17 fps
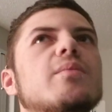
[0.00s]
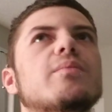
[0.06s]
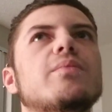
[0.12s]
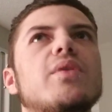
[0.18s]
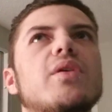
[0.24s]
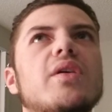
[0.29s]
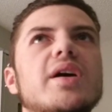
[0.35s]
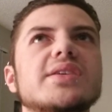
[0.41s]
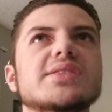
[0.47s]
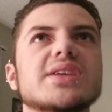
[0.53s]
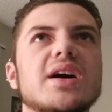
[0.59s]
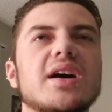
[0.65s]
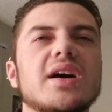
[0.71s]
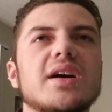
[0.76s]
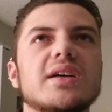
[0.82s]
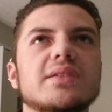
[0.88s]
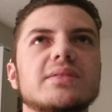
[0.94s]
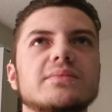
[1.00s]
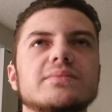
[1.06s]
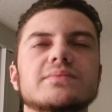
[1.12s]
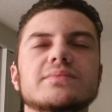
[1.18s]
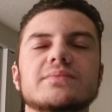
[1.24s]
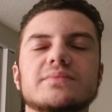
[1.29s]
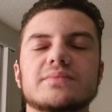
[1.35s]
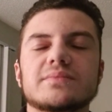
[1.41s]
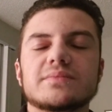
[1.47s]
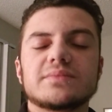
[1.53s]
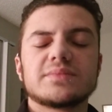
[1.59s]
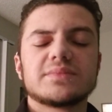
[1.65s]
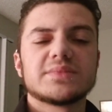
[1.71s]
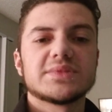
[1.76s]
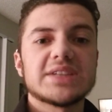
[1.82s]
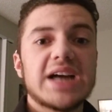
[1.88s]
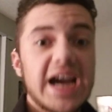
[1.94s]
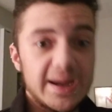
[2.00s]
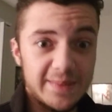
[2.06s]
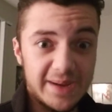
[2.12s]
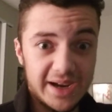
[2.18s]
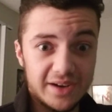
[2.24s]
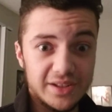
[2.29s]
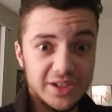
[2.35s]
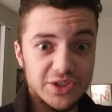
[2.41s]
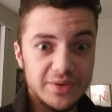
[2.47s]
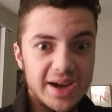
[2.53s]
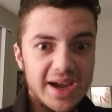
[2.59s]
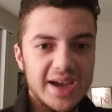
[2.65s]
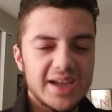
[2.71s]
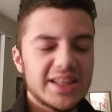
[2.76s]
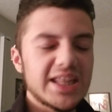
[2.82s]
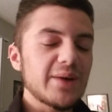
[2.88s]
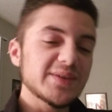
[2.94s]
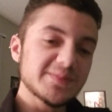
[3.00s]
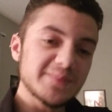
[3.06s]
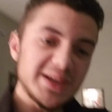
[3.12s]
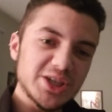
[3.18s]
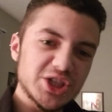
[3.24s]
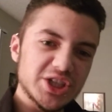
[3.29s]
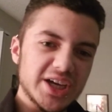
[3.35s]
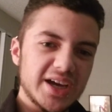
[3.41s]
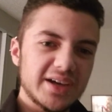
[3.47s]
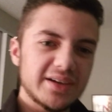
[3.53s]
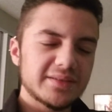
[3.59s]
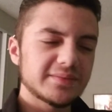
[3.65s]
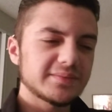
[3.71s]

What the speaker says: But I have my hairless rat, and that was Misha.